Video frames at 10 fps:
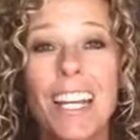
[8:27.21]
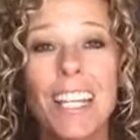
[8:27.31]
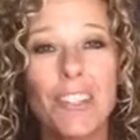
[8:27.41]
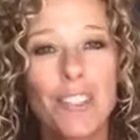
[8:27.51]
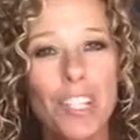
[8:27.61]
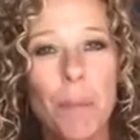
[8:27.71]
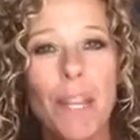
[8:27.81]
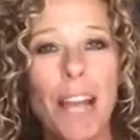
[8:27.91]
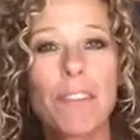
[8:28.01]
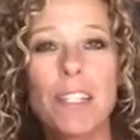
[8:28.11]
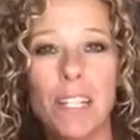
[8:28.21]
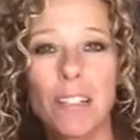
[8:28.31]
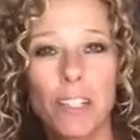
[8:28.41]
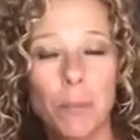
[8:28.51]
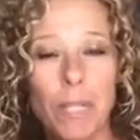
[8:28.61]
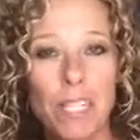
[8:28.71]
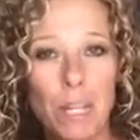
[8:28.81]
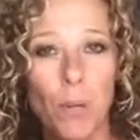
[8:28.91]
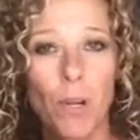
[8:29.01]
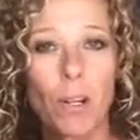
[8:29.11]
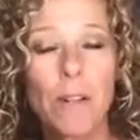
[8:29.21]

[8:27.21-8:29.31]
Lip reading: You just might have to dig a little bit deeper.